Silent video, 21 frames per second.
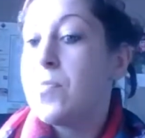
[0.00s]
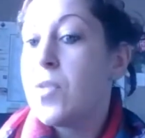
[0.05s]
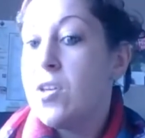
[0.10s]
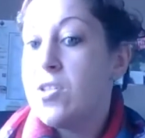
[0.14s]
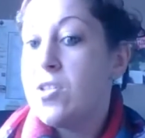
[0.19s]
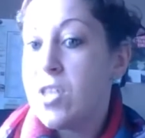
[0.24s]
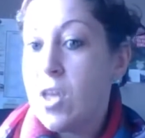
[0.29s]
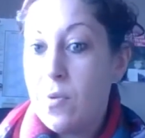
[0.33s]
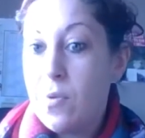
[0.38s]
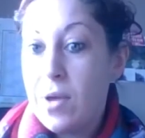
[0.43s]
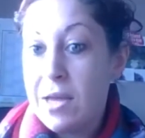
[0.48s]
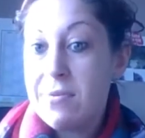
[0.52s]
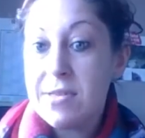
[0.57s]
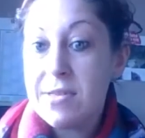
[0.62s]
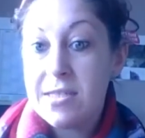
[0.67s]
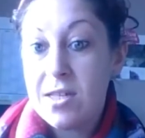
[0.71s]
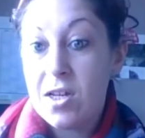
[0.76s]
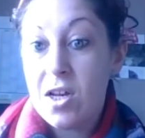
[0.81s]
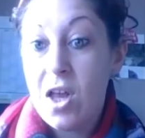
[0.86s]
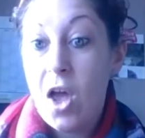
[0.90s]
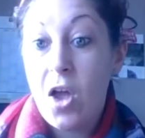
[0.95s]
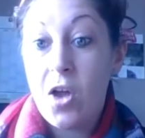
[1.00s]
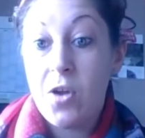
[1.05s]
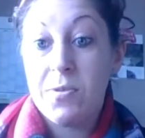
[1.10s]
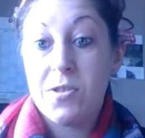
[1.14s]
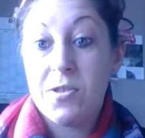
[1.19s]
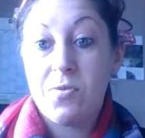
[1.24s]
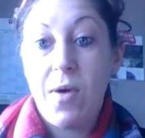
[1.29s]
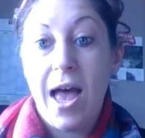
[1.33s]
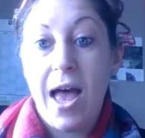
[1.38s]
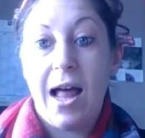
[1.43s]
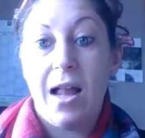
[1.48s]
So he was still at home
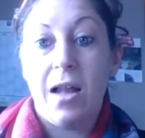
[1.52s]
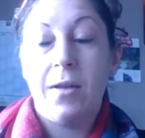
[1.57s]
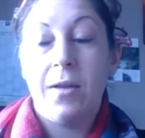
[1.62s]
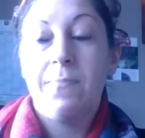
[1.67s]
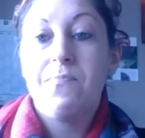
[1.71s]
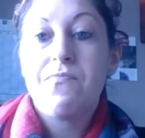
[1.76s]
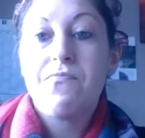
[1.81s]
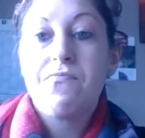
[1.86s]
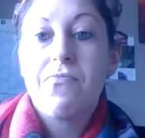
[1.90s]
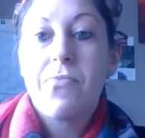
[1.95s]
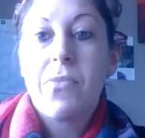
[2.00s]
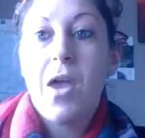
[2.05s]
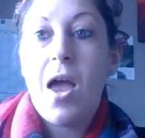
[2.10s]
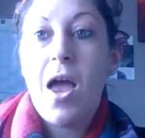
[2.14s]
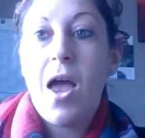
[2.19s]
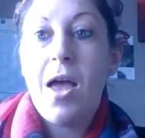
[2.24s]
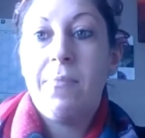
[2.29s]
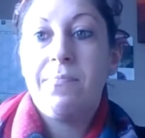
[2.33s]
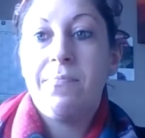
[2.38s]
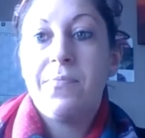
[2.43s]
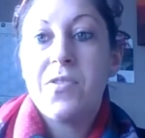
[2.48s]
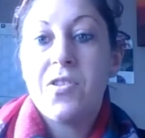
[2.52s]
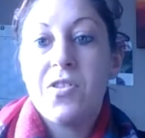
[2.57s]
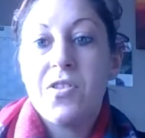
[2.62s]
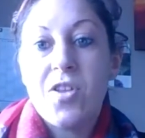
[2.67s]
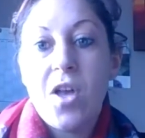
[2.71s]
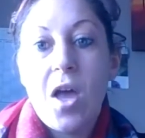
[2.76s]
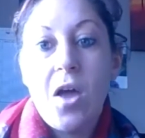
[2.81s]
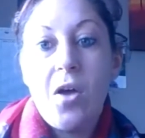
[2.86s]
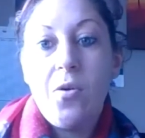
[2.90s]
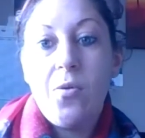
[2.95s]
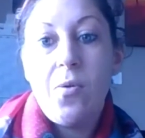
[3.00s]
as well. So
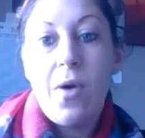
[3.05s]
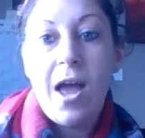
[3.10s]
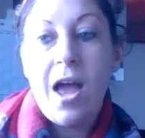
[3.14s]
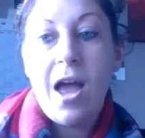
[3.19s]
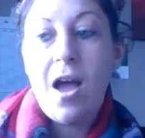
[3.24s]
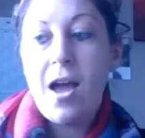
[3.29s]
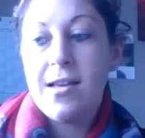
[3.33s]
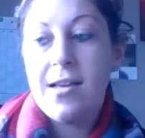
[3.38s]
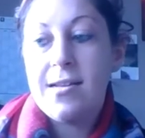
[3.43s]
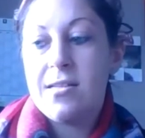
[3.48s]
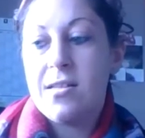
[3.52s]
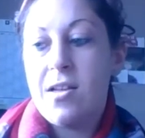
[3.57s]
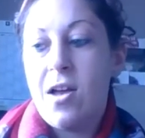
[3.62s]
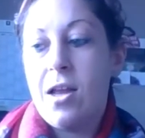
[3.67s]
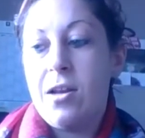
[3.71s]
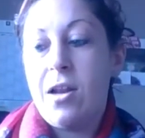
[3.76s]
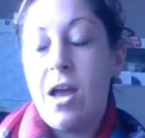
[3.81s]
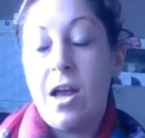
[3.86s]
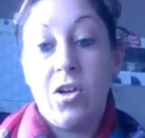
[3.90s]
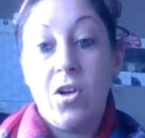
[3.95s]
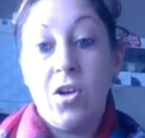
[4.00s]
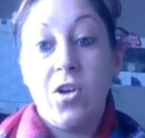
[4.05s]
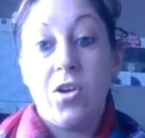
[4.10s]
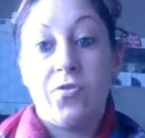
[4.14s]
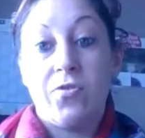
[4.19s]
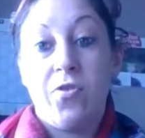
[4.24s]
I looked